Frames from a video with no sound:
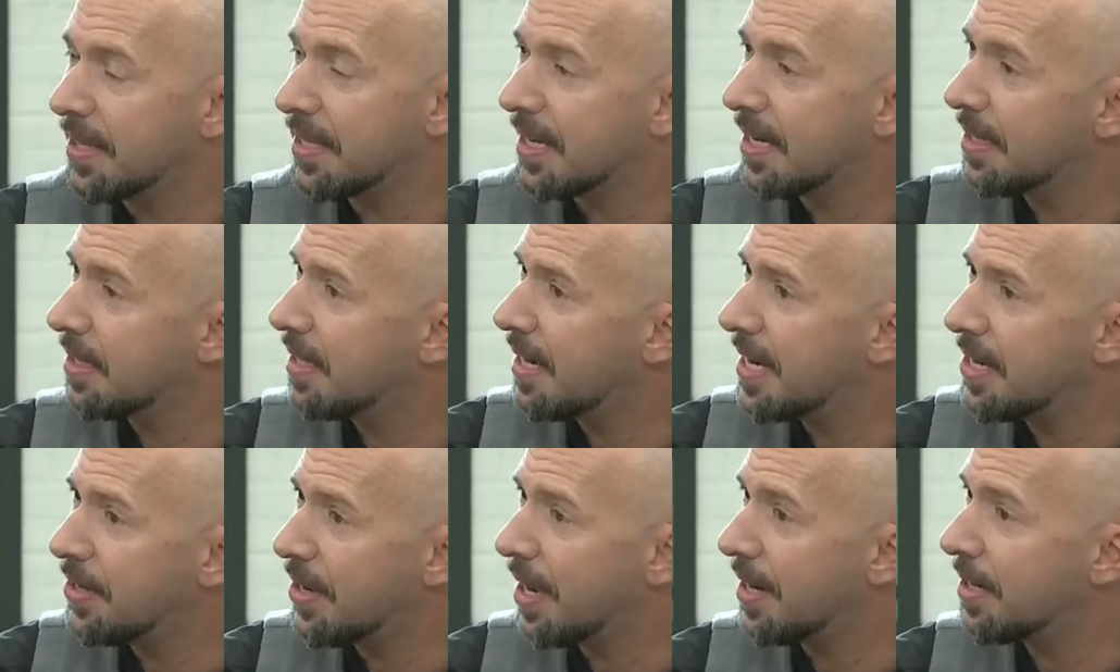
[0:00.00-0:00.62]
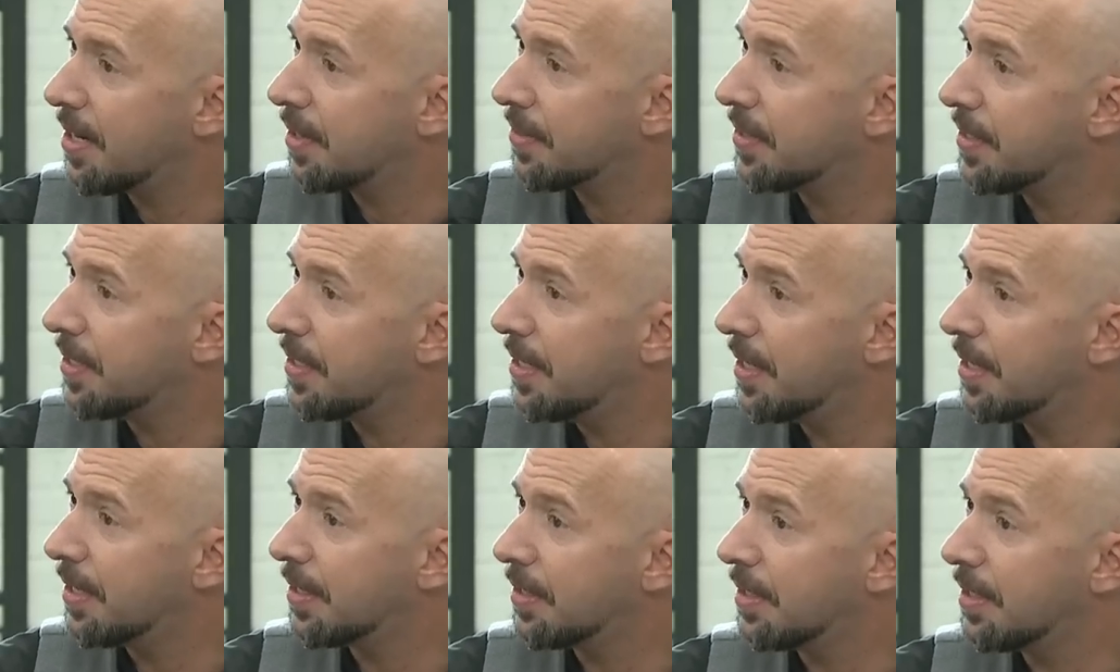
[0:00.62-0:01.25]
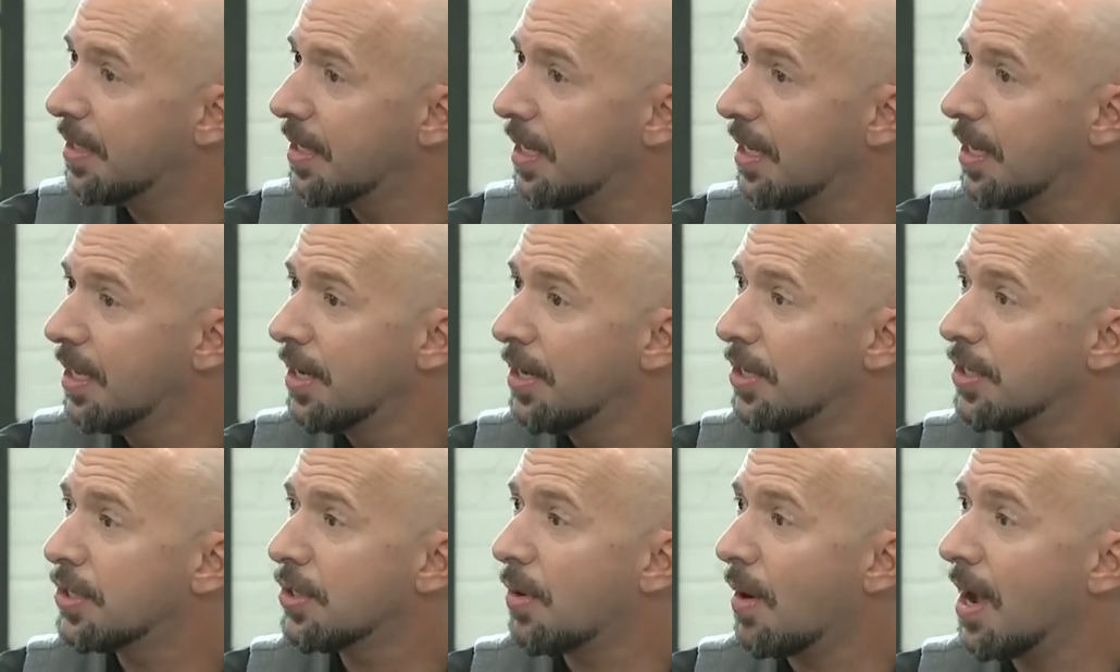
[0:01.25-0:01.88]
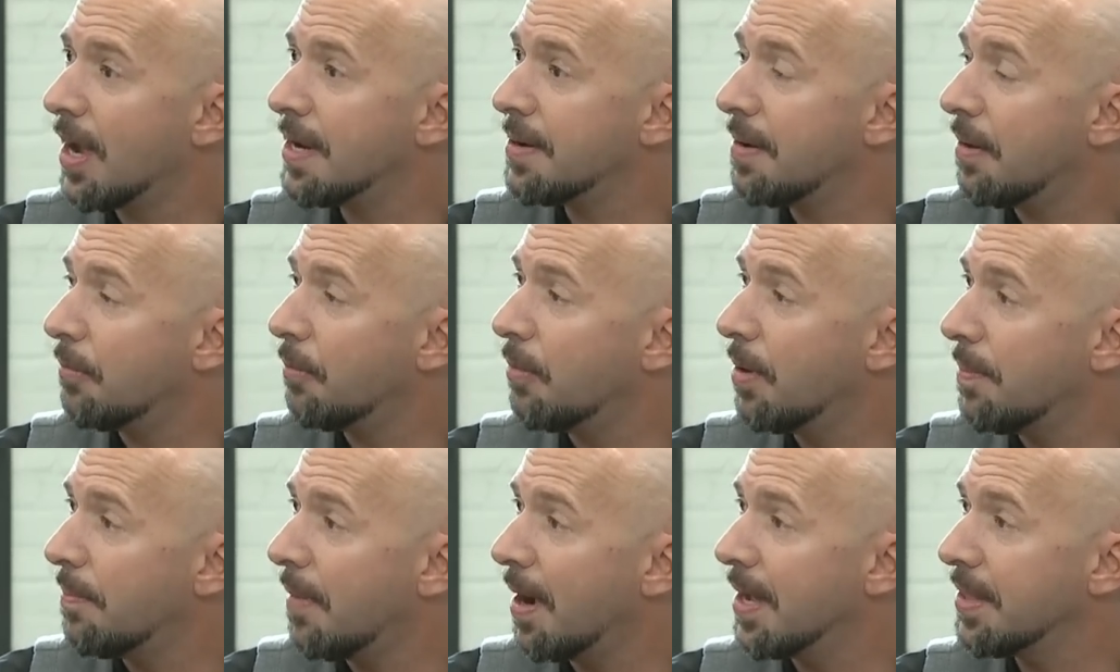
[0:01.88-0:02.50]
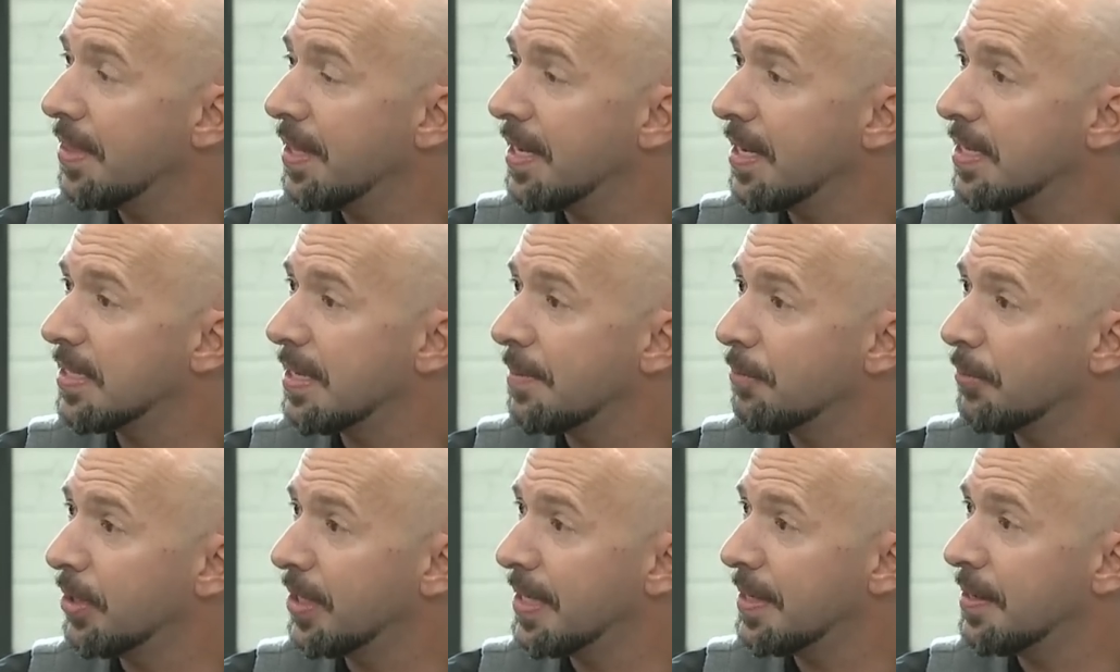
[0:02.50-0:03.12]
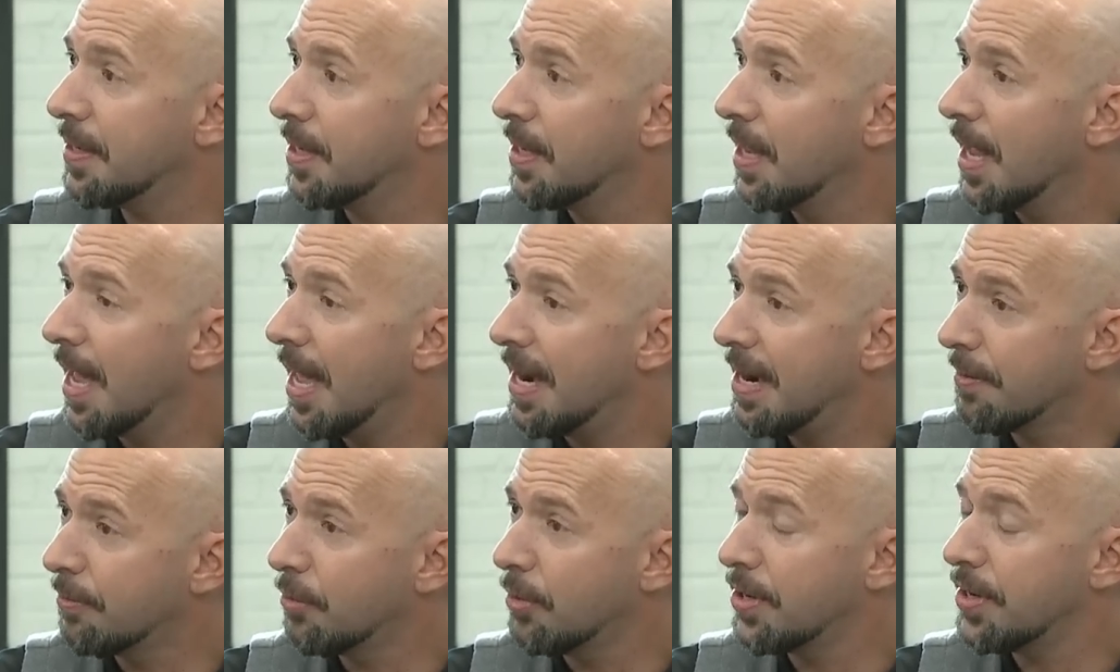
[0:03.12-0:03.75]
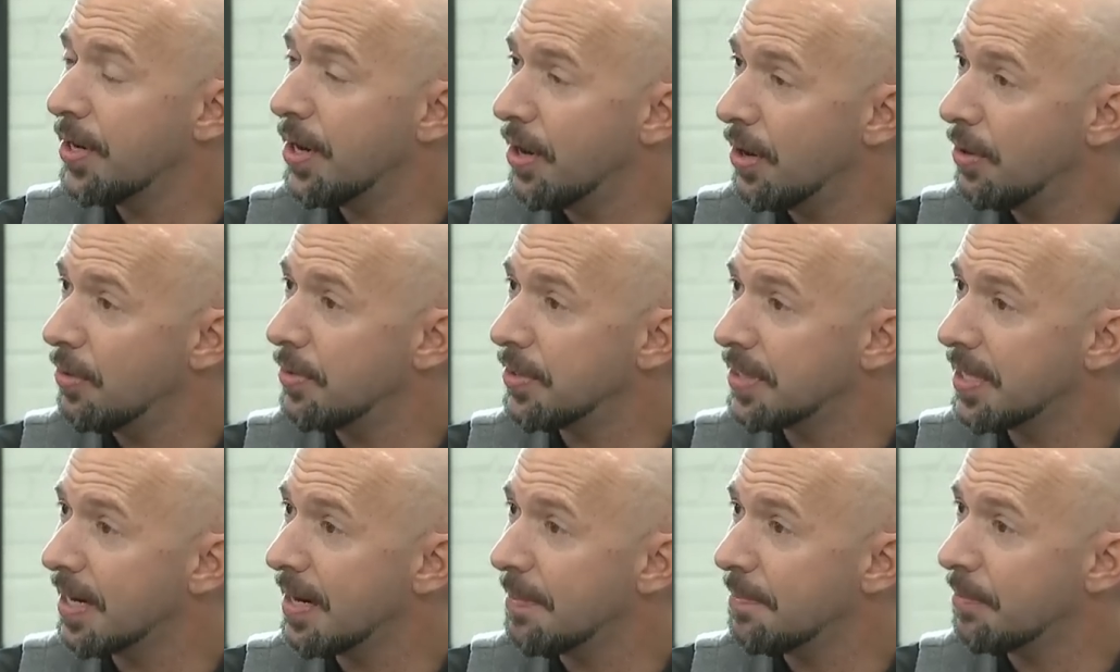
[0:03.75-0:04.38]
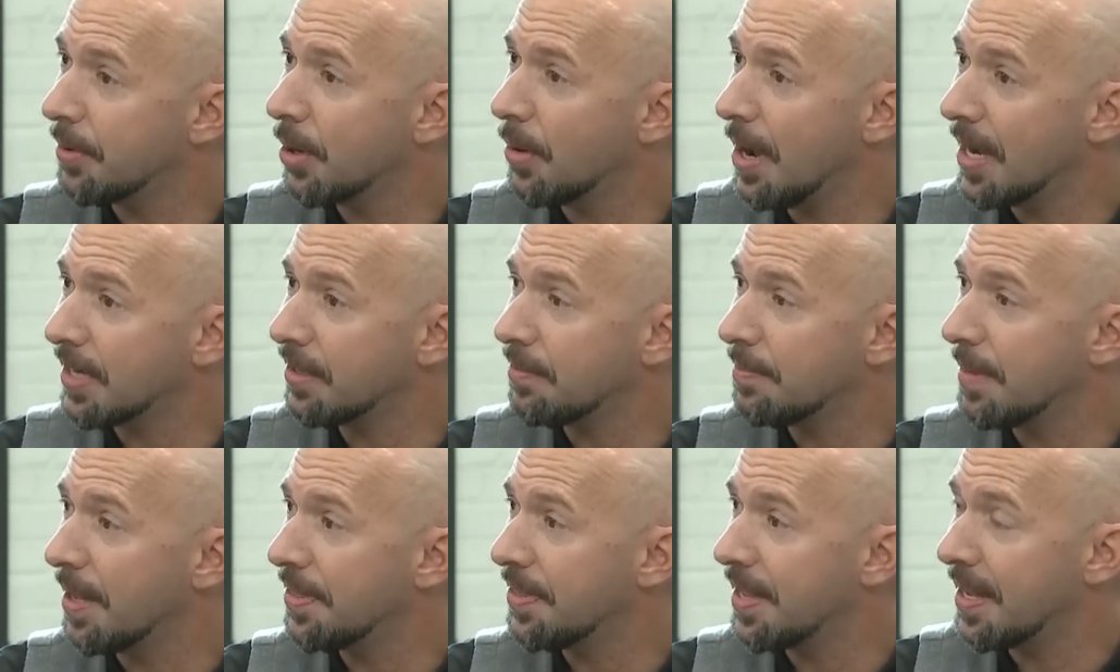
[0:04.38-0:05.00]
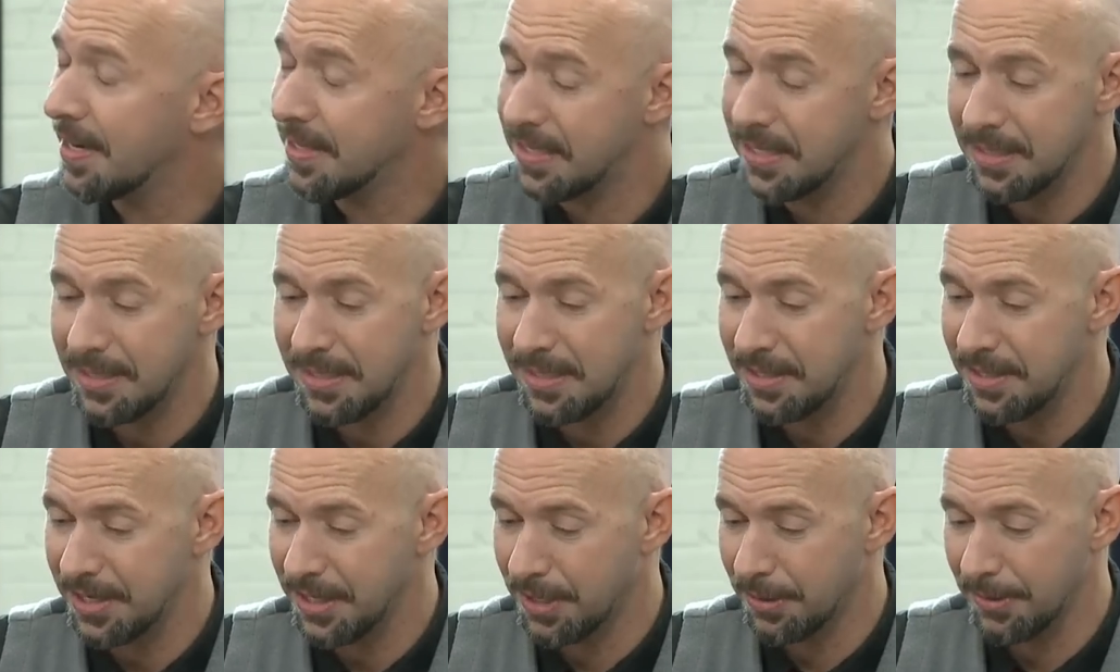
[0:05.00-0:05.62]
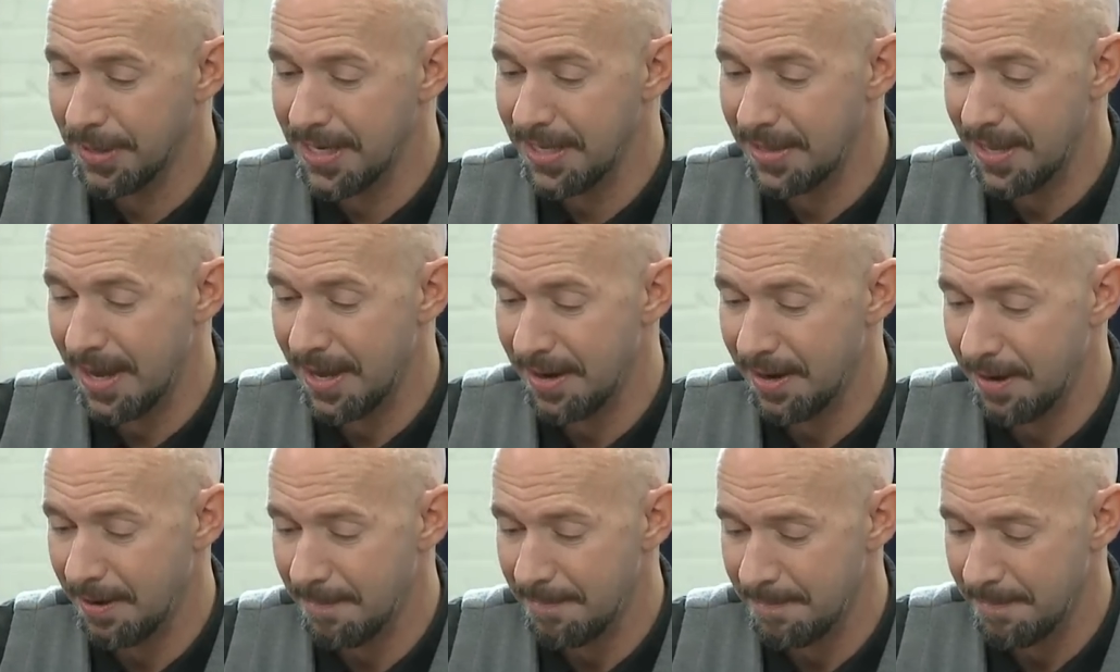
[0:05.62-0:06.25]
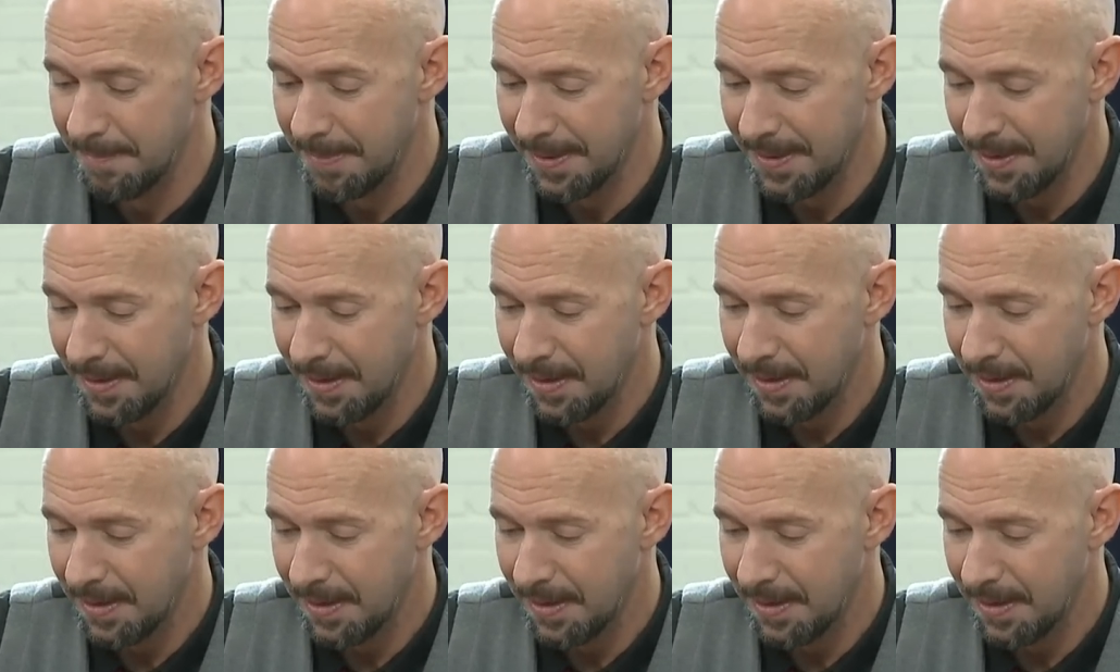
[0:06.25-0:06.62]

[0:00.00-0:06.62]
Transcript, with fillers: At the end of the day, you got nothing done. Yeah. So I, what my thing is, I'm really, and everyone knows that I'm proactive about that to, to the degree that, um,